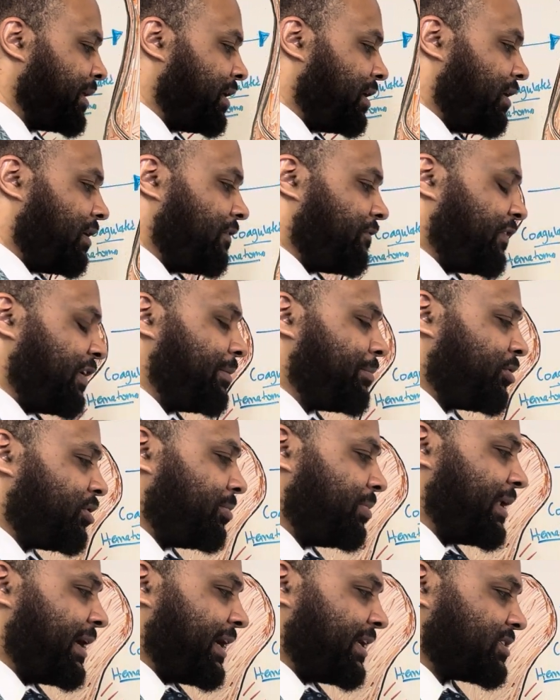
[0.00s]

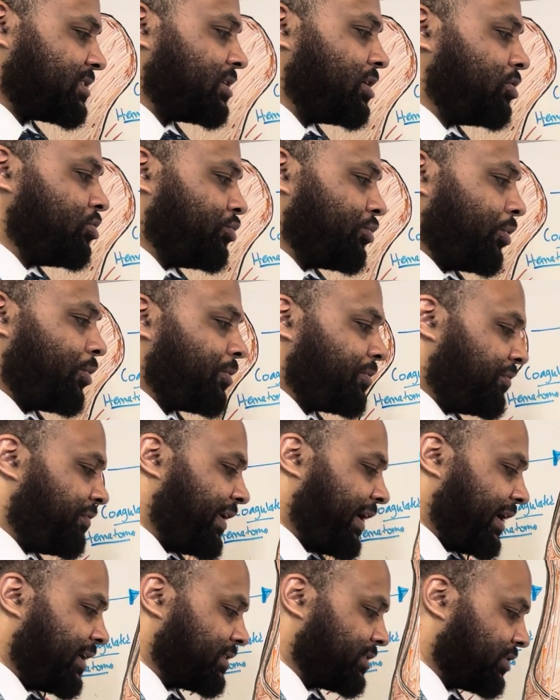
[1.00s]
fibroblast growth
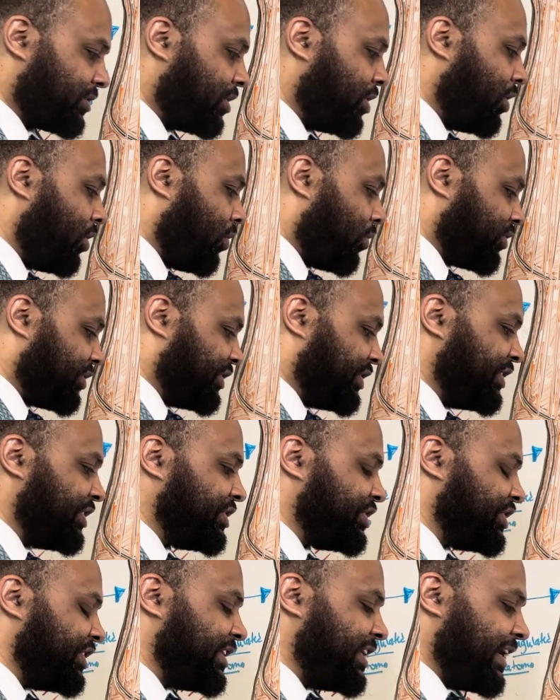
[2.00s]
factor, or
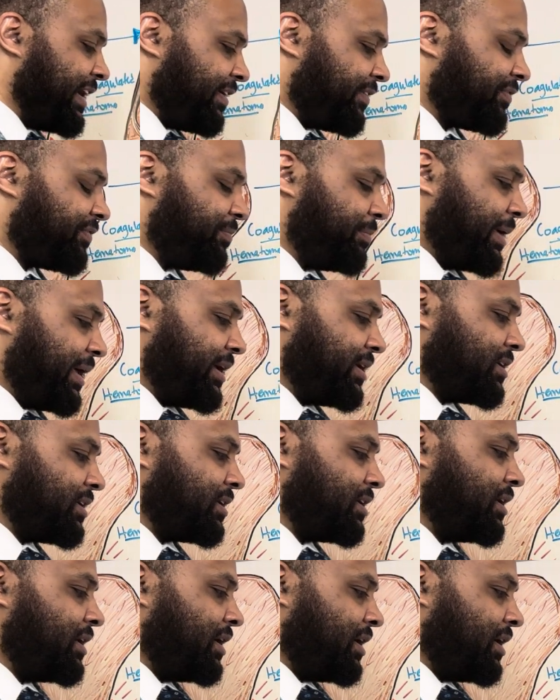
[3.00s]
TGF beta,